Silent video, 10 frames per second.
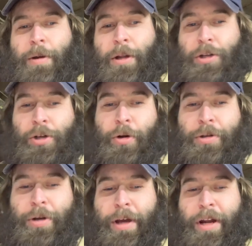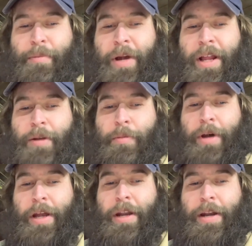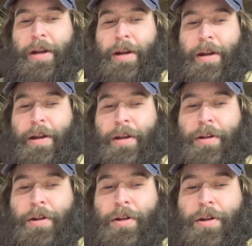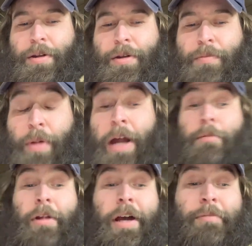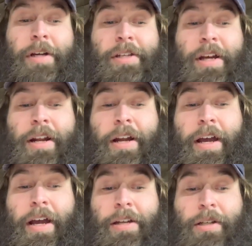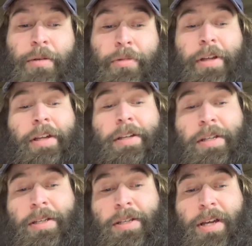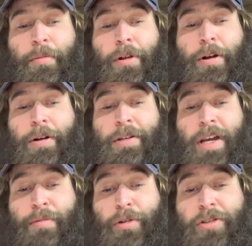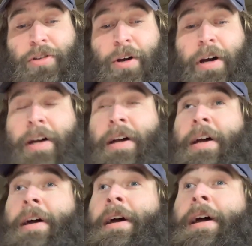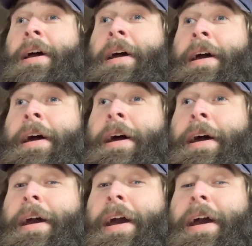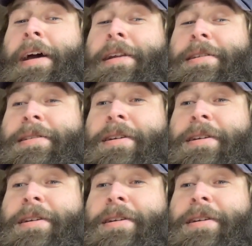show it to you in a minute, but bottom line, my son and I had to completely disassemble our table saw and